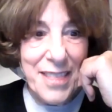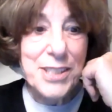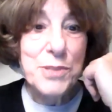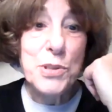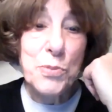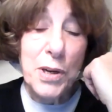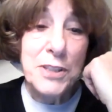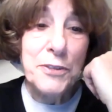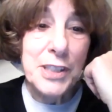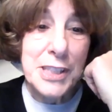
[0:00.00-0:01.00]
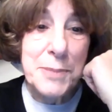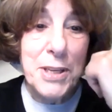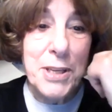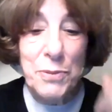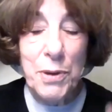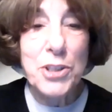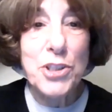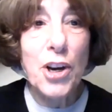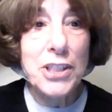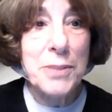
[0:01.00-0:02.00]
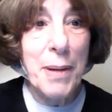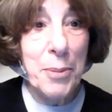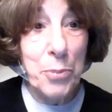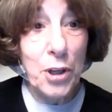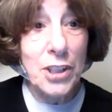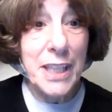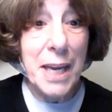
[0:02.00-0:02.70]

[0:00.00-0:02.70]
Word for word: This was wonderful, especially when you talked about Brooklyn.